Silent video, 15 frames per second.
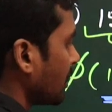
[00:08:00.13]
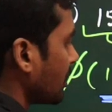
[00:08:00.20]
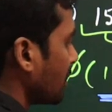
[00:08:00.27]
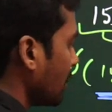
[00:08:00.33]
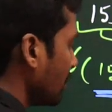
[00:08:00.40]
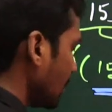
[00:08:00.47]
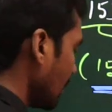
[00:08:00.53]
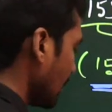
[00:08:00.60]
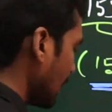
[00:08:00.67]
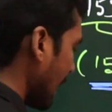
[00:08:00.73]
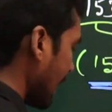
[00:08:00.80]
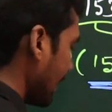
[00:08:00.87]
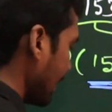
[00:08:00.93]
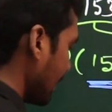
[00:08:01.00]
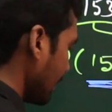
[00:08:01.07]
16s are
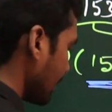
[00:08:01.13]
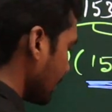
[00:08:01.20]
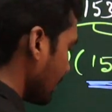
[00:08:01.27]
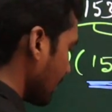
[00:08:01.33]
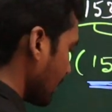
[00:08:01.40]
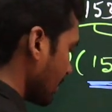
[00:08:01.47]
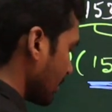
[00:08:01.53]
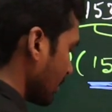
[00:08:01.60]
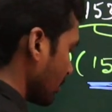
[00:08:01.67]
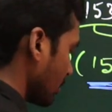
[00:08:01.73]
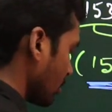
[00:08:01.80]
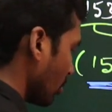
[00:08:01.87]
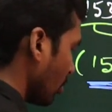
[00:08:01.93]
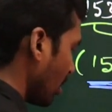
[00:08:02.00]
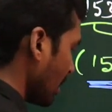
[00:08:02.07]
96.
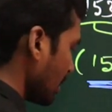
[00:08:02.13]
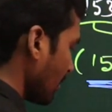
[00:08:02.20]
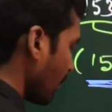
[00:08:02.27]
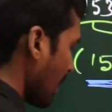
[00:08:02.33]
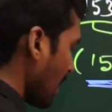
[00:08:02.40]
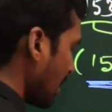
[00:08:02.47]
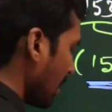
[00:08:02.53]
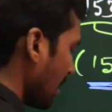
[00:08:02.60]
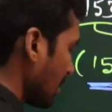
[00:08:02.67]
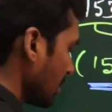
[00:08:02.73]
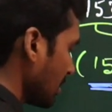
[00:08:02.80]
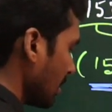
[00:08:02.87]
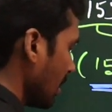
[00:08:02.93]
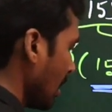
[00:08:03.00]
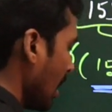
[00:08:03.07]
So what is the final
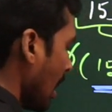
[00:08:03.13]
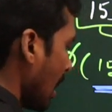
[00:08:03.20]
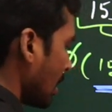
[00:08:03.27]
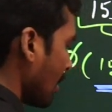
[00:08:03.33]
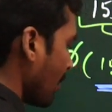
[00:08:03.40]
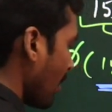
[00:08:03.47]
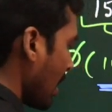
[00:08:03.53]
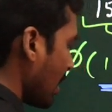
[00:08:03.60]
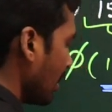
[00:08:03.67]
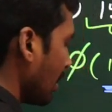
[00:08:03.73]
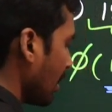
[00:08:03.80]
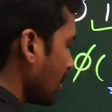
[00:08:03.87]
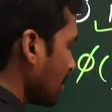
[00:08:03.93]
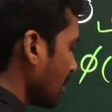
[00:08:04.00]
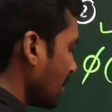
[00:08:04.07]
answer? The final
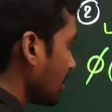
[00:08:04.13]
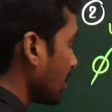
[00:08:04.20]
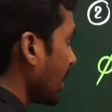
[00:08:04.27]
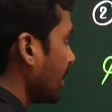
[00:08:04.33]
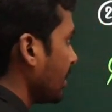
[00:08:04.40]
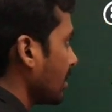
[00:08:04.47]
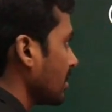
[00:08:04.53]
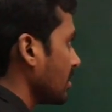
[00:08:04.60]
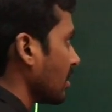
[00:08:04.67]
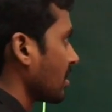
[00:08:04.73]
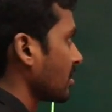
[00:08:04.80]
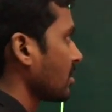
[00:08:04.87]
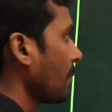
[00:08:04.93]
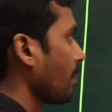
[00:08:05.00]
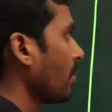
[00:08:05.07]
answer is
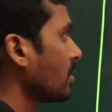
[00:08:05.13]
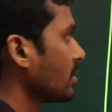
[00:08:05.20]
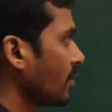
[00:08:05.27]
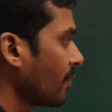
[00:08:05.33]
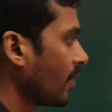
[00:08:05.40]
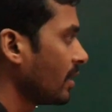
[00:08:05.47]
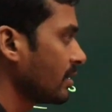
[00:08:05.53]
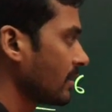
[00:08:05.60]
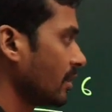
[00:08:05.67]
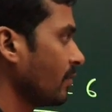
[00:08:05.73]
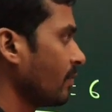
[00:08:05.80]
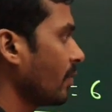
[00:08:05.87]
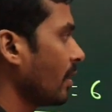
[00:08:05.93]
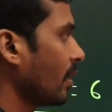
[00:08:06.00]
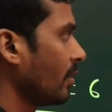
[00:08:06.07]
96. Suppose
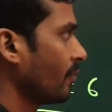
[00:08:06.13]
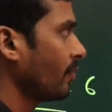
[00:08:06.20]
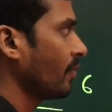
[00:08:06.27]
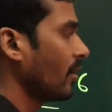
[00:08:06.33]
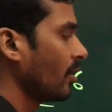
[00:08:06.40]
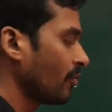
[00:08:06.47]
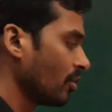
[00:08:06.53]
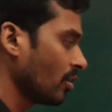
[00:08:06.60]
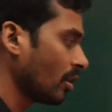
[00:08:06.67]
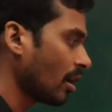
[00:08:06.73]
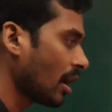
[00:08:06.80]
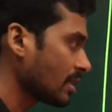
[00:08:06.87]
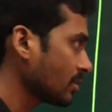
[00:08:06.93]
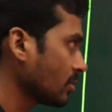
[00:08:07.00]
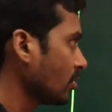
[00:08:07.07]
if you are
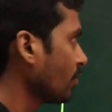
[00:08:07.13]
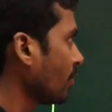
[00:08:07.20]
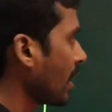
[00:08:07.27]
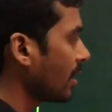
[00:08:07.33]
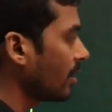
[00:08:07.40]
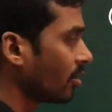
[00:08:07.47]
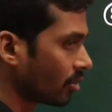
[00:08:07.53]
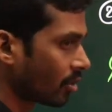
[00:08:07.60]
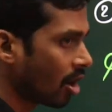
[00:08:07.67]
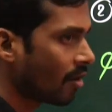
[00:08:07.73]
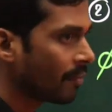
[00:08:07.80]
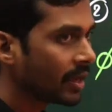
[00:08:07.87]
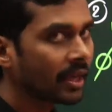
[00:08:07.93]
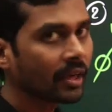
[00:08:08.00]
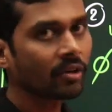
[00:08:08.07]
asked to find out how
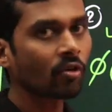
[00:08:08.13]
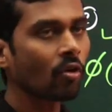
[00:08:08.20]
many